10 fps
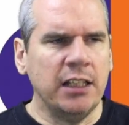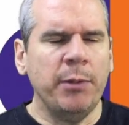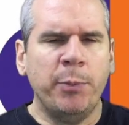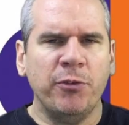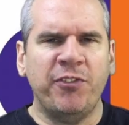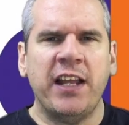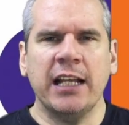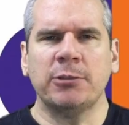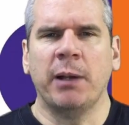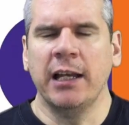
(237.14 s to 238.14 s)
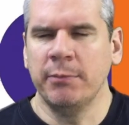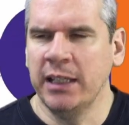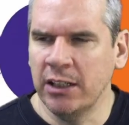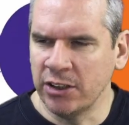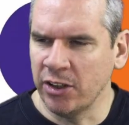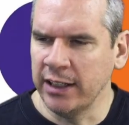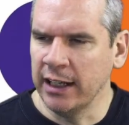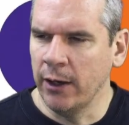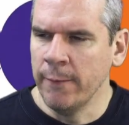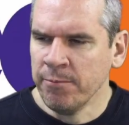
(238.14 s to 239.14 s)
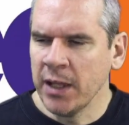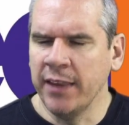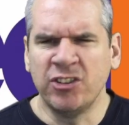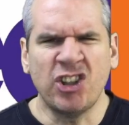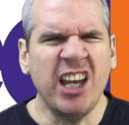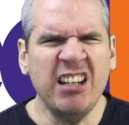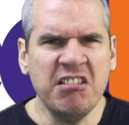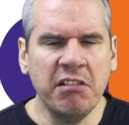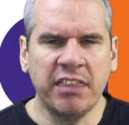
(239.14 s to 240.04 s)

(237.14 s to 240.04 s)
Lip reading: Let me put FedEx behind me here right now, and there's a hidden